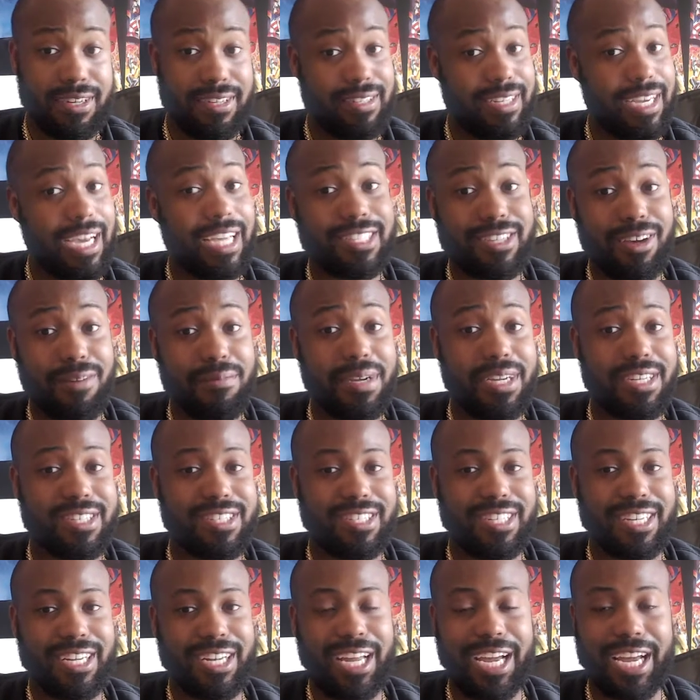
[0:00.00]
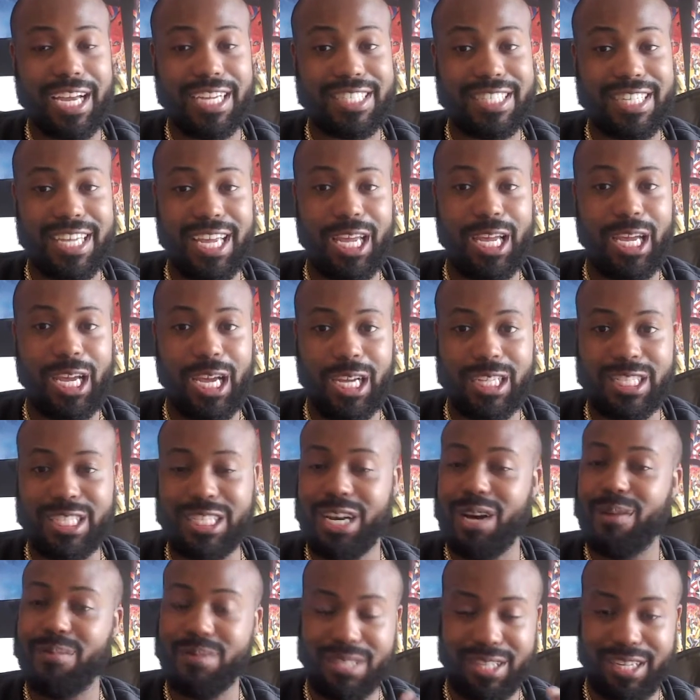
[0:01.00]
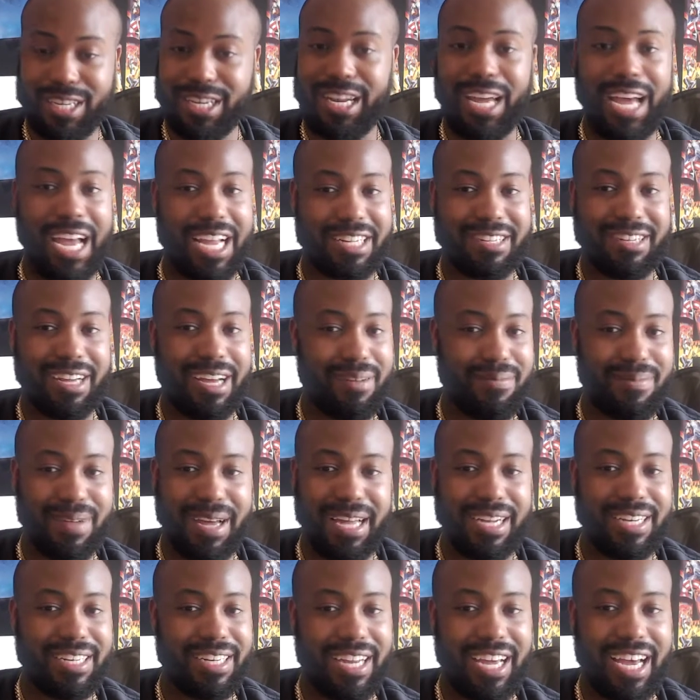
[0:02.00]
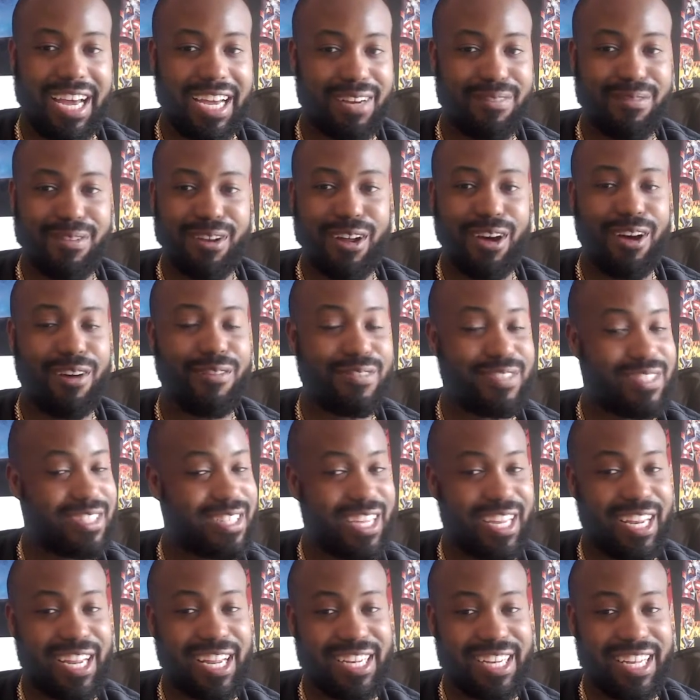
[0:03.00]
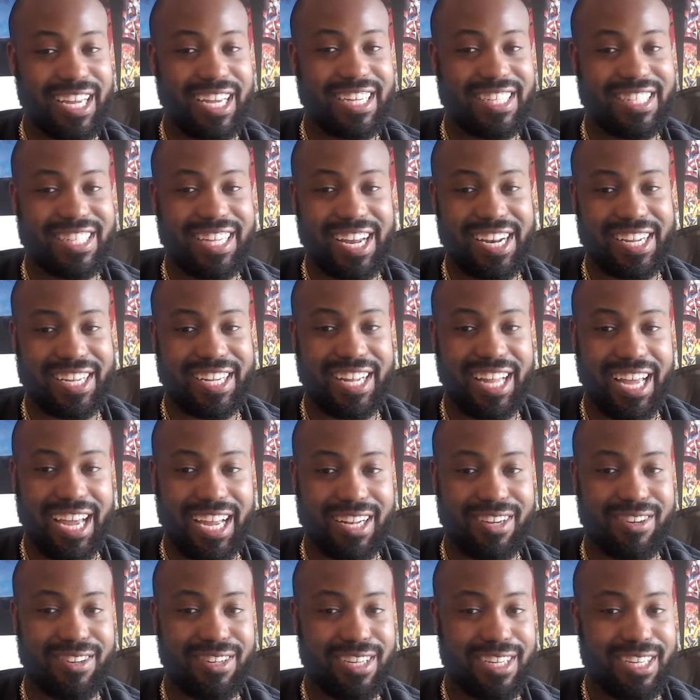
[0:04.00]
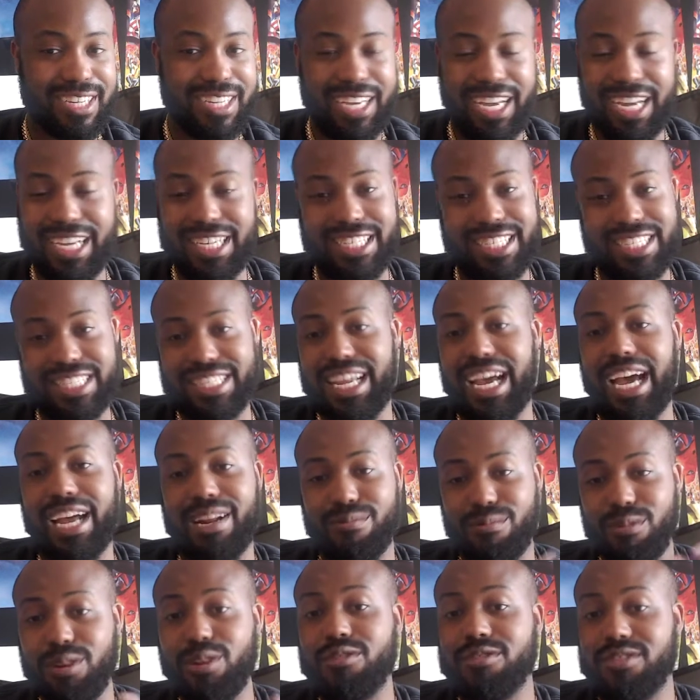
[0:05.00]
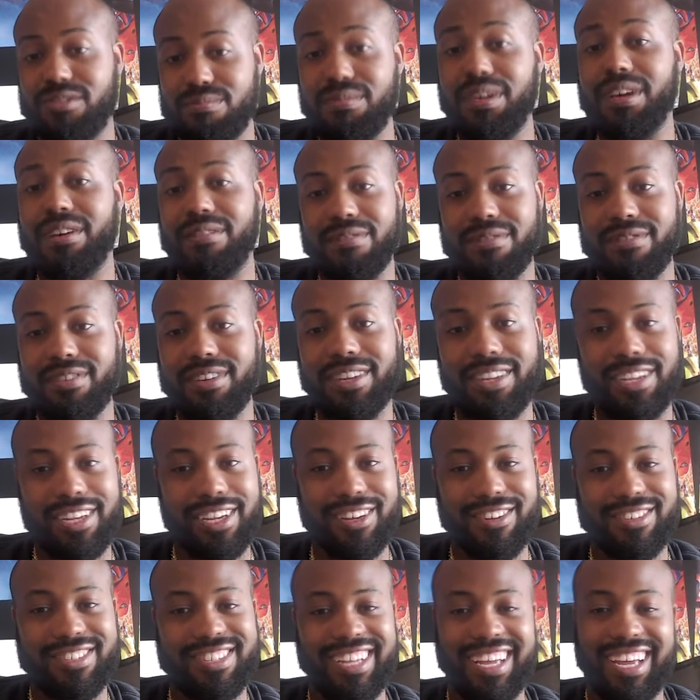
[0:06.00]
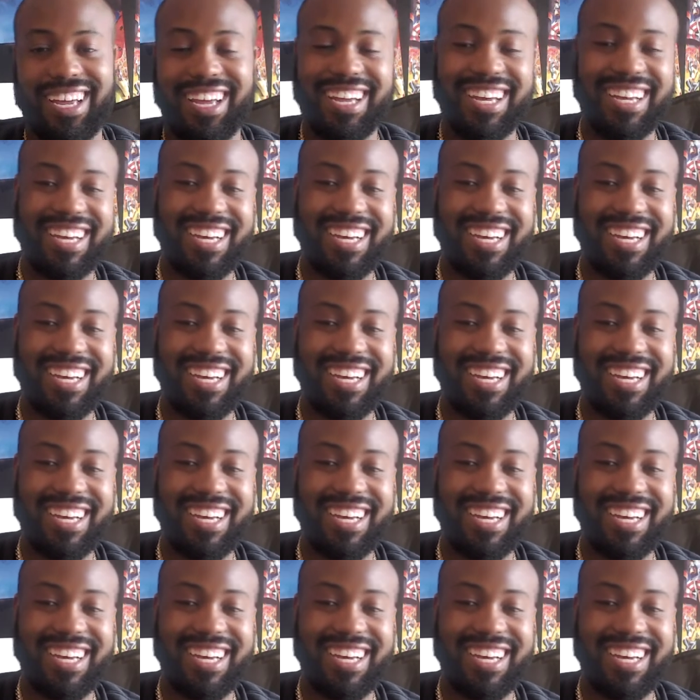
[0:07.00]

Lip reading: That's going to be interesting. Like I said, Idris Elba's a good actor. I'm not knocking him off and saying like that. He's not a good actor. He's just not Will Smith. You know what I'm saying?